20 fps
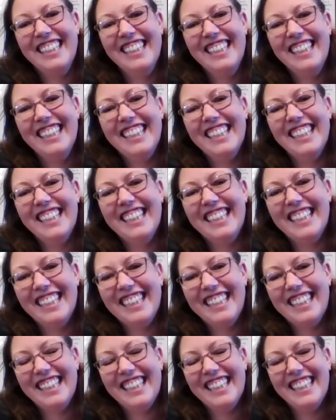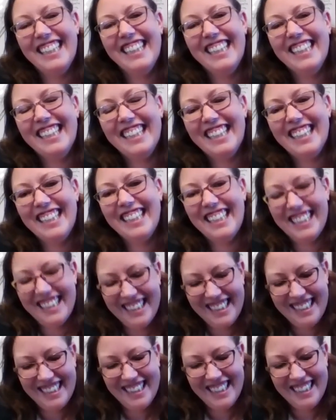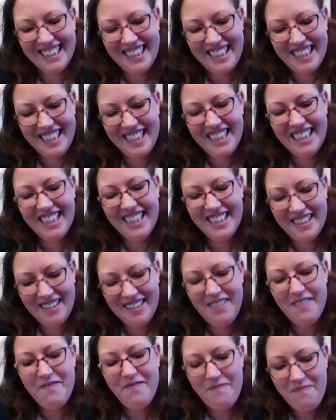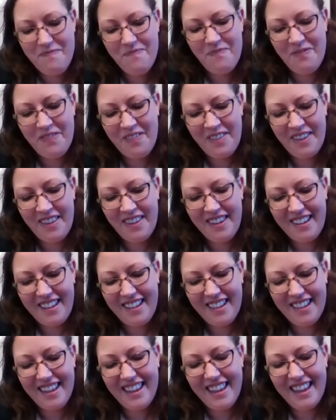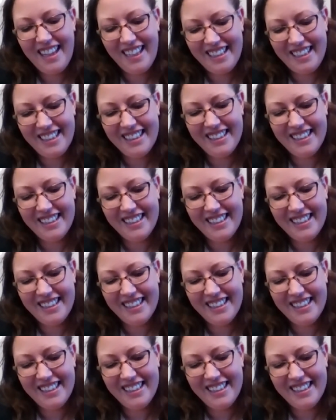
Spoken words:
(not speaking)